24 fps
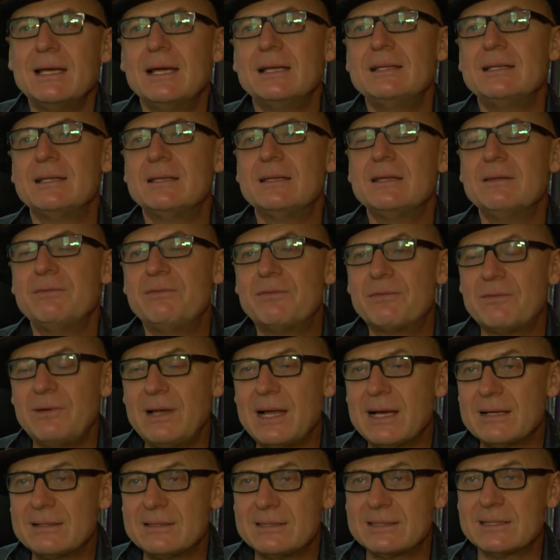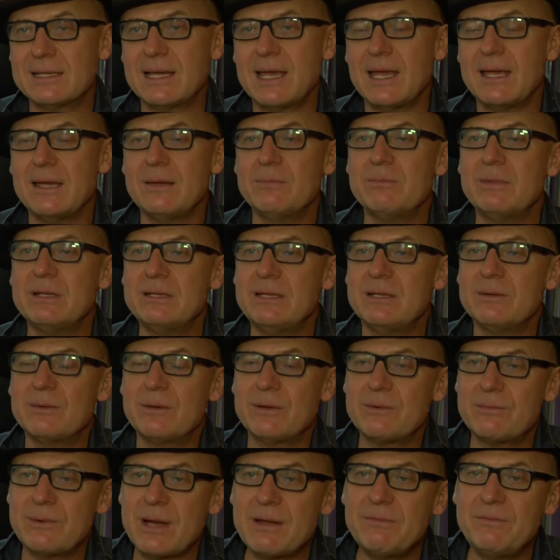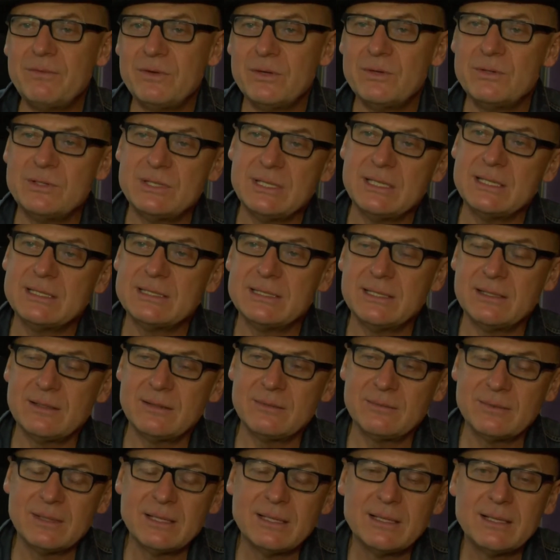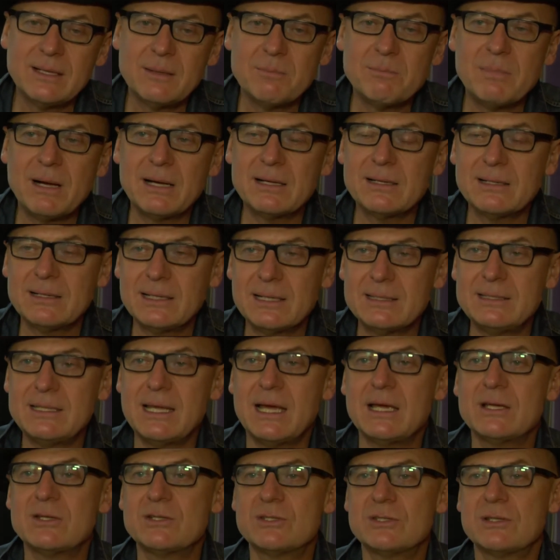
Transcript: And then the floods came and there were refugees in Bangladesh.